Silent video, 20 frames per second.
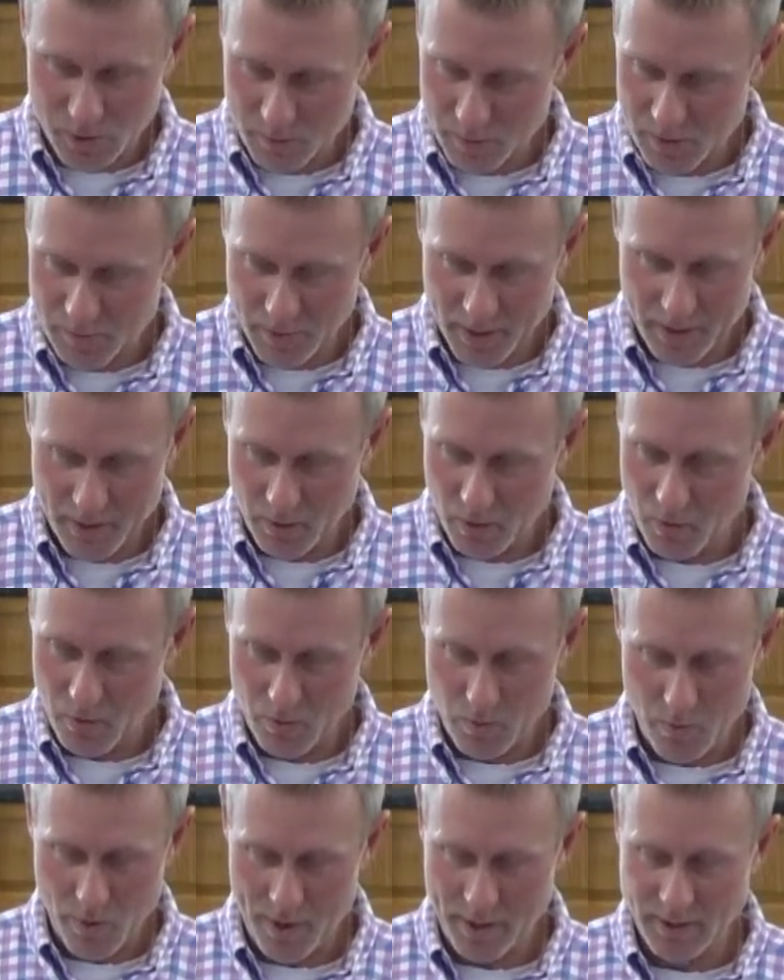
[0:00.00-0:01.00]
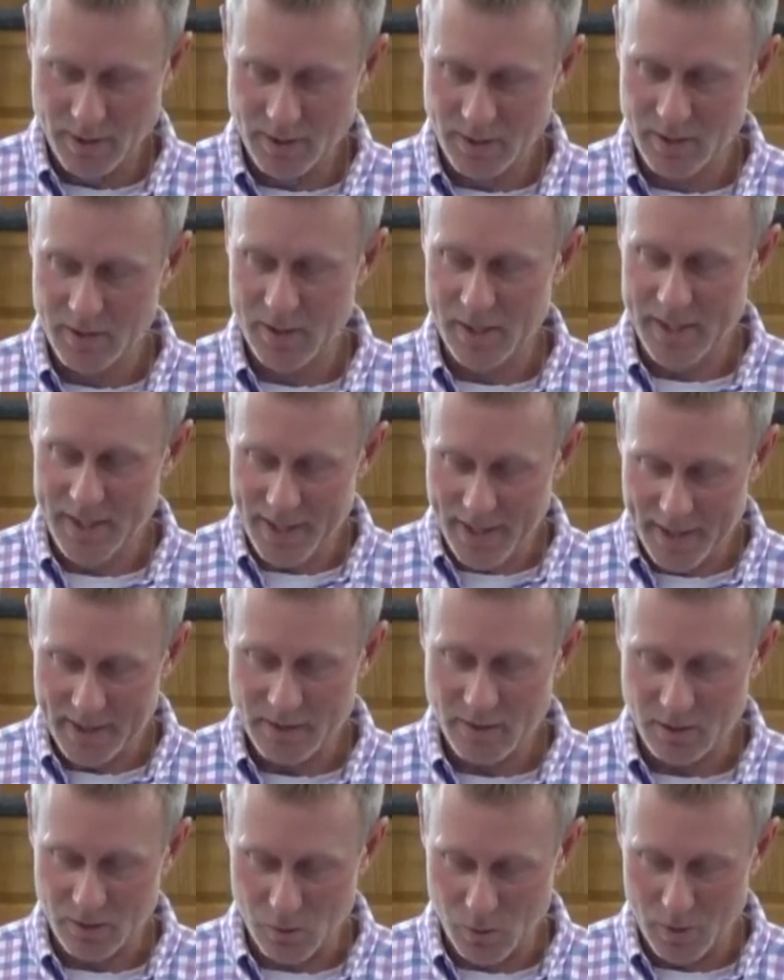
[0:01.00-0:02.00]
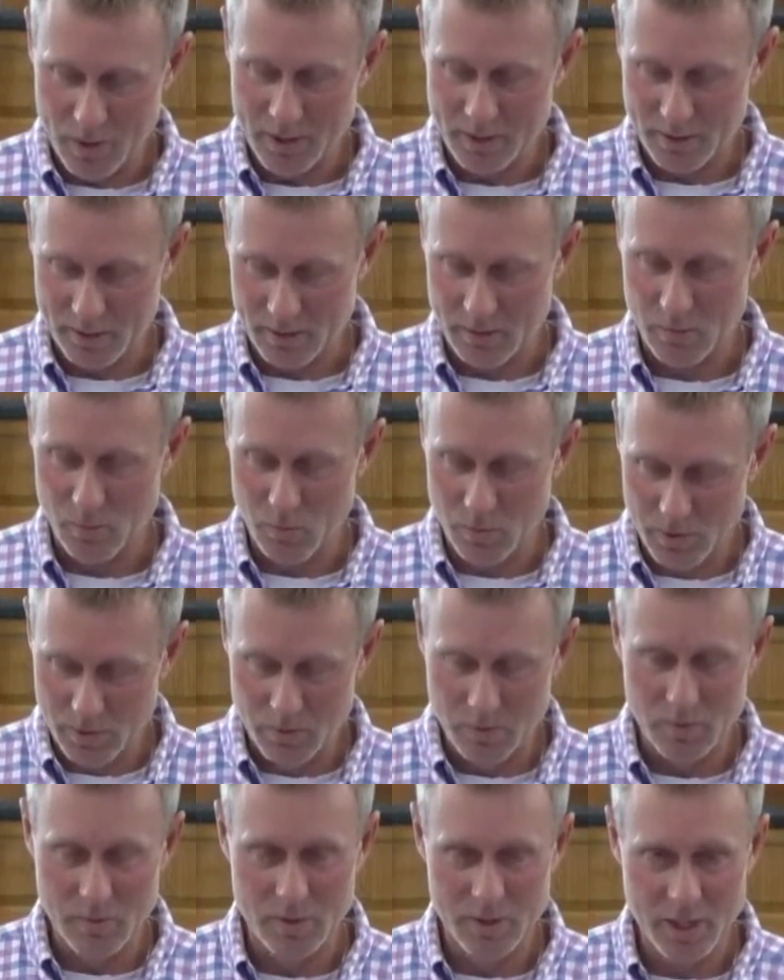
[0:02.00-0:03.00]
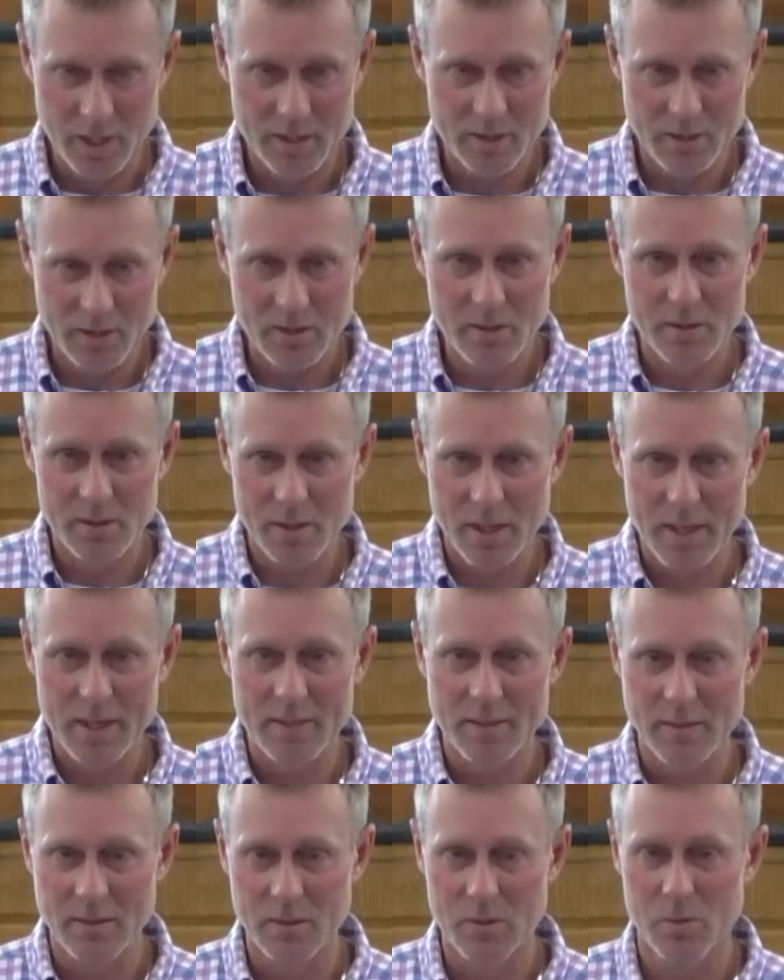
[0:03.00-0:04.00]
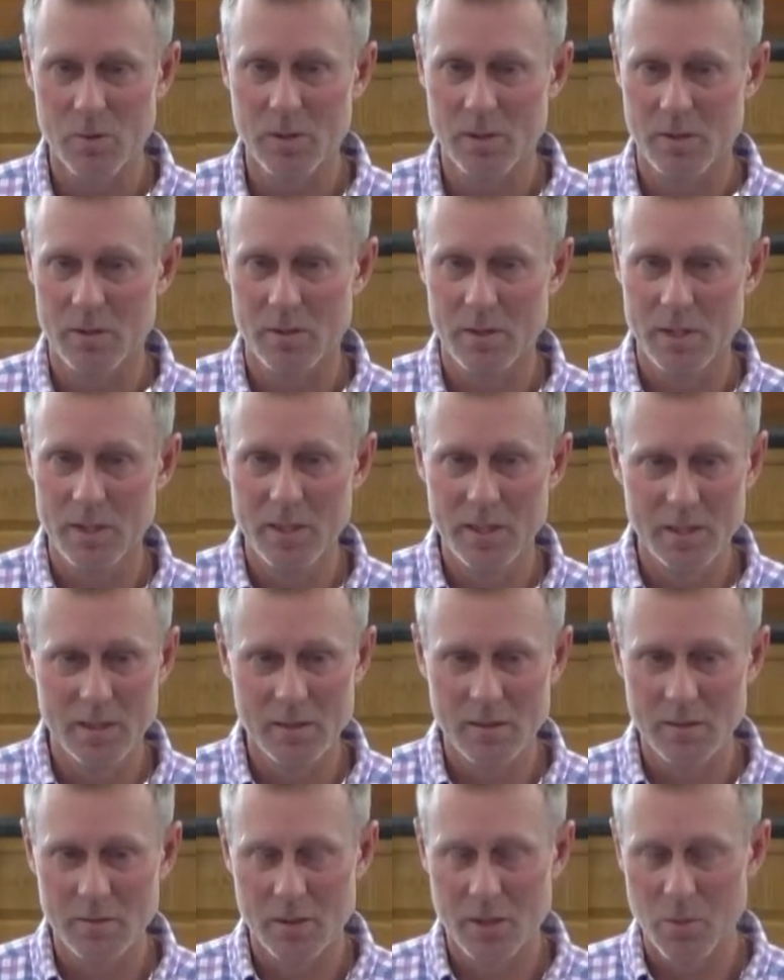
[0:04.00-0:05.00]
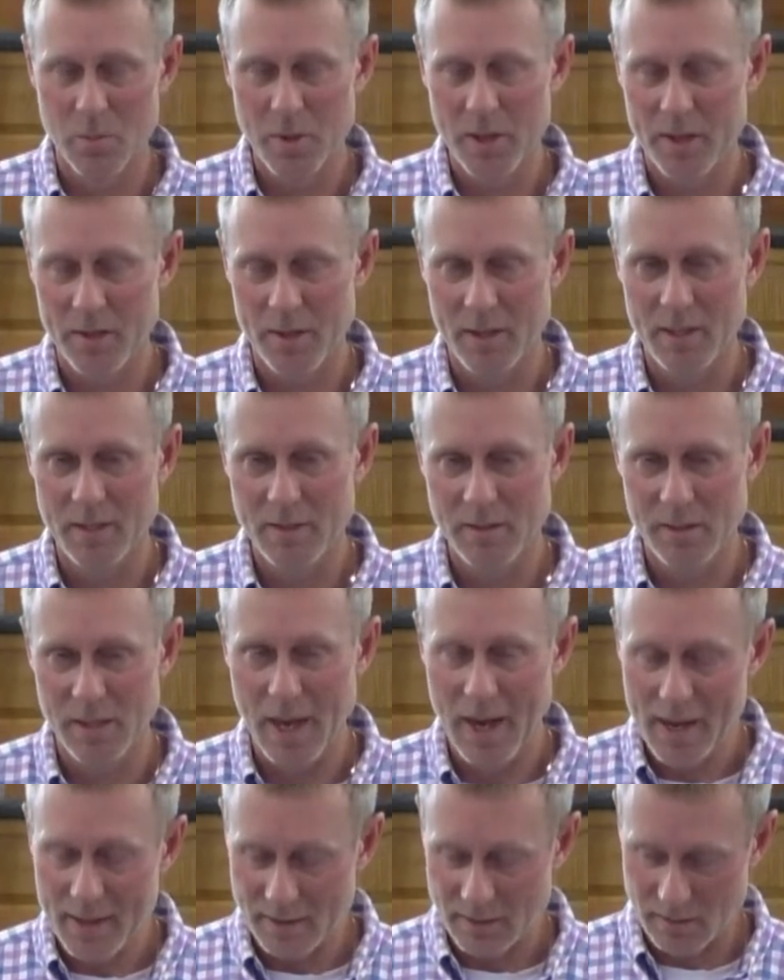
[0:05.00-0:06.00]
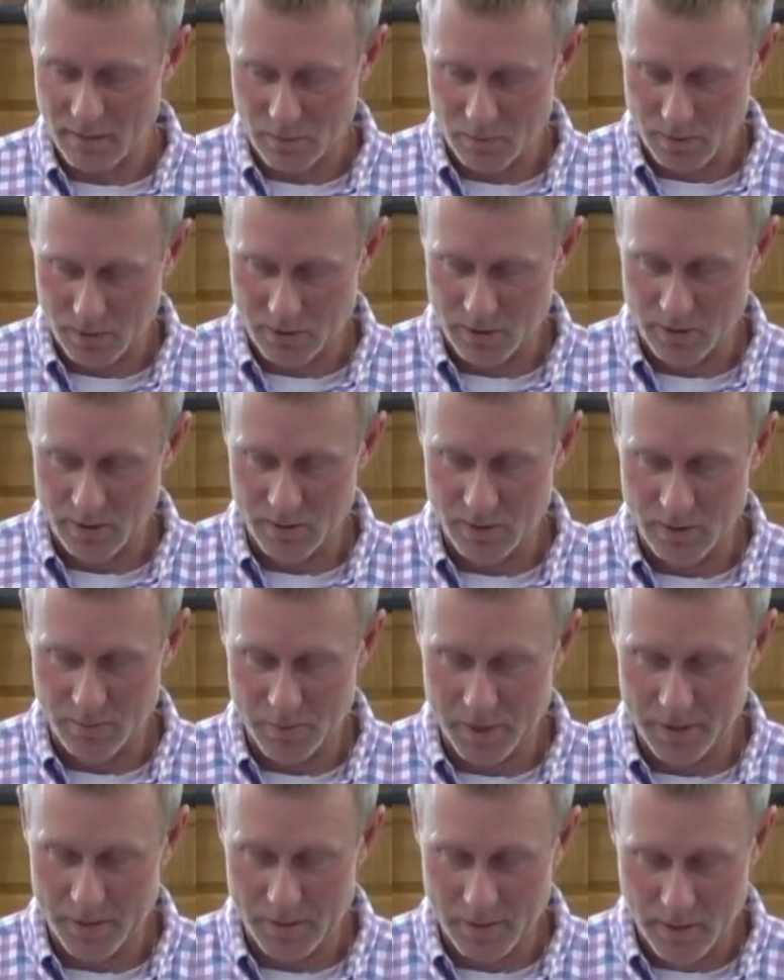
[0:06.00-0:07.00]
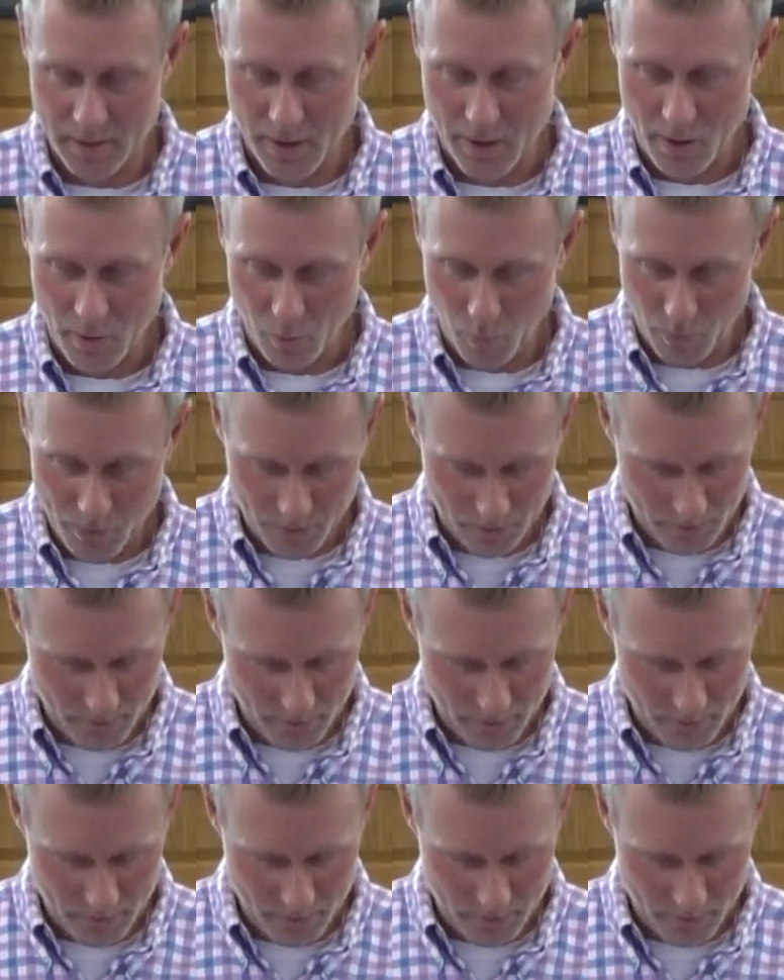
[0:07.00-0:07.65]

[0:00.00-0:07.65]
be made whole. He asked a question. Jesus asked the question. He didn't command that. He asked the question to the man. Wilt